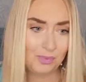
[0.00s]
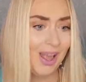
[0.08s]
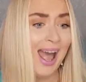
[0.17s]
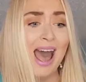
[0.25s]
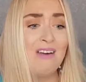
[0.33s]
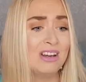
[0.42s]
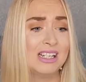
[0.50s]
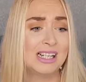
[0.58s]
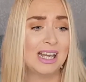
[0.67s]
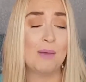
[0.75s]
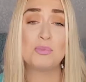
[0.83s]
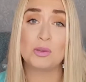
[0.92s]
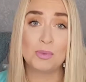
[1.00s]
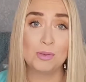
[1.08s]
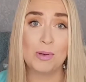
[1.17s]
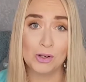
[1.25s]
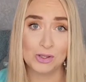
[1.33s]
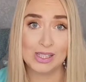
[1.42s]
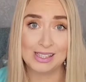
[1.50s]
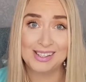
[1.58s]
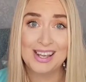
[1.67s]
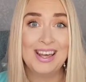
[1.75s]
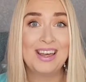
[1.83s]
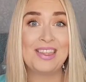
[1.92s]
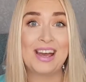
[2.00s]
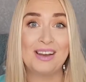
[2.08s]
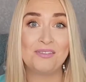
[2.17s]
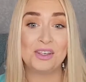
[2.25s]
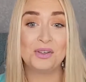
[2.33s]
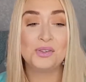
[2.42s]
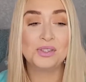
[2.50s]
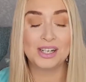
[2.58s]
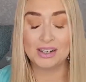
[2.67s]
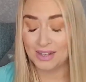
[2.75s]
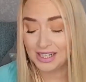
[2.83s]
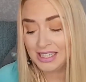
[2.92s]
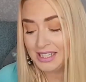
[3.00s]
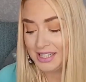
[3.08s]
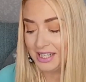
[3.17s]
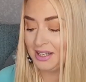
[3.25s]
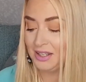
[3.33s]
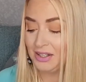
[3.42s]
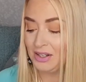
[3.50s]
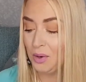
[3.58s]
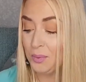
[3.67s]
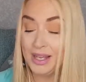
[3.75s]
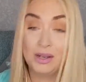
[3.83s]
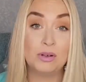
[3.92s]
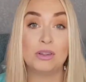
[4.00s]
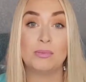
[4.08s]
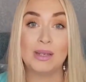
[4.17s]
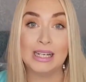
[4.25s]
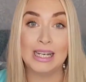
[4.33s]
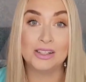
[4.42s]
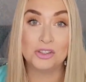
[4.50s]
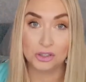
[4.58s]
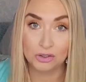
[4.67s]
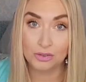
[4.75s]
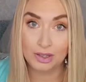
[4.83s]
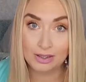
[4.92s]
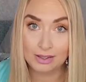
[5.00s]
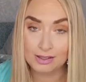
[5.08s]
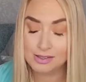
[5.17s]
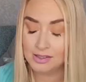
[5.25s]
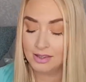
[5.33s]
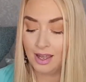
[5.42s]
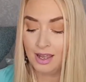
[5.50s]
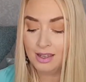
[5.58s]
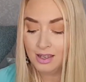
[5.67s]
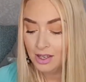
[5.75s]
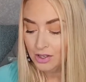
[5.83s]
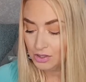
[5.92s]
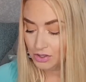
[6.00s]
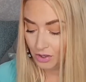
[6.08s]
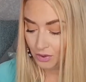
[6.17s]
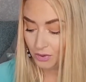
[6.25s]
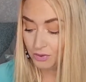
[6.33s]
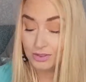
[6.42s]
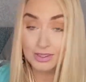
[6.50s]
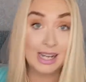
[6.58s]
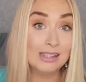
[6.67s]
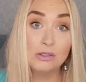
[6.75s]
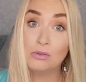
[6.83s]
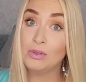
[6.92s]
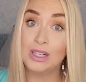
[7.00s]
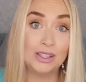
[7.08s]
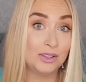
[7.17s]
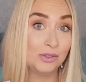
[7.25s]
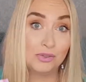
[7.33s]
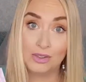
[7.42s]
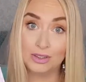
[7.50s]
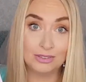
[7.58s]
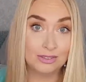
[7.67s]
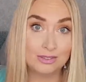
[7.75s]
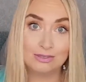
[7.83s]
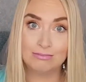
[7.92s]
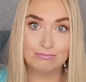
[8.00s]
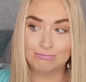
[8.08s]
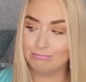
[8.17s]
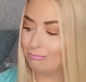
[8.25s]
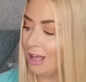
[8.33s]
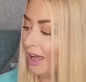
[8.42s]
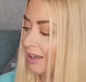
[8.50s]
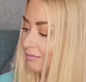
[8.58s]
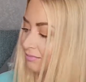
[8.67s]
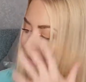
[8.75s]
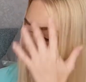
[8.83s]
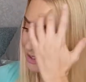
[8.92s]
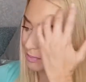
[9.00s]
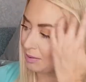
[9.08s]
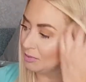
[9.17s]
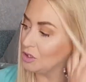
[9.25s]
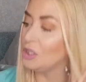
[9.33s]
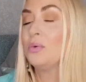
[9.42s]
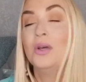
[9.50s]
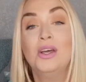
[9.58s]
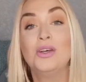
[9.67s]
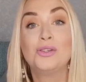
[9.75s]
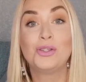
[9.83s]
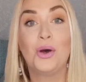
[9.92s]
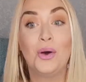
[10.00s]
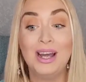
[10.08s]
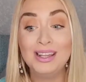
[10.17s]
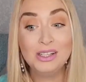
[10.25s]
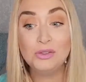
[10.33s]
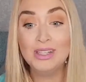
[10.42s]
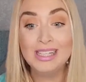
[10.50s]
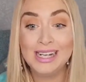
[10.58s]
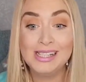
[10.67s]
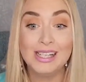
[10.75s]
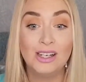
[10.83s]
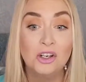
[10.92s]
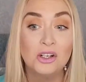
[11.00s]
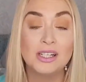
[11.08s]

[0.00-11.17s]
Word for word: I have actually kept some of the boxes that I've used, and I've actually taken away with me, like jewellery and things in there. So that's a really useful thing to be able to do. So I think it's really nice. It'll look